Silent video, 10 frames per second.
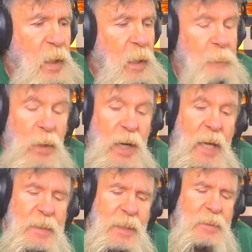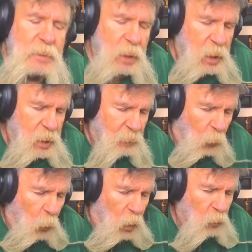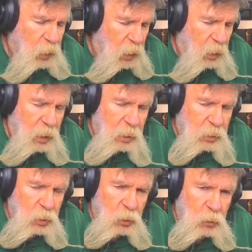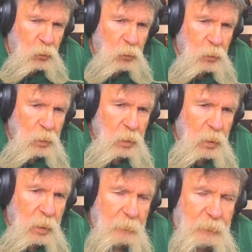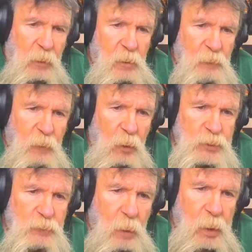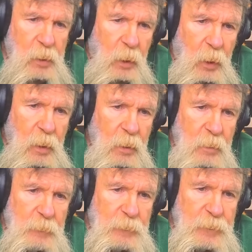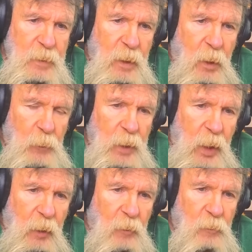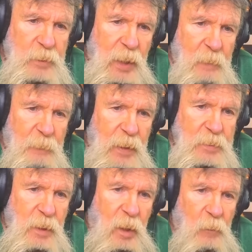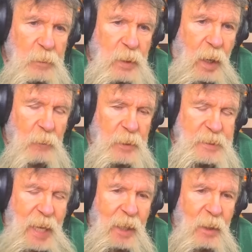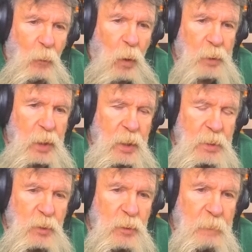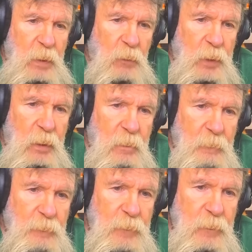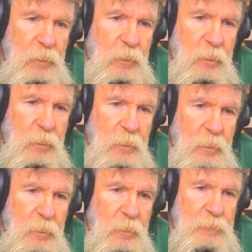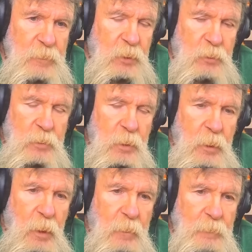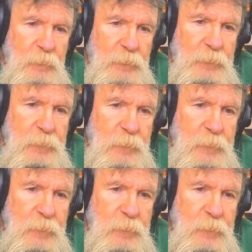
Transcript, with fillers: but I did see him walking into Perth, Australia, on a little tape I saw was all the talent walking into the building. Okay. Did you see that? No,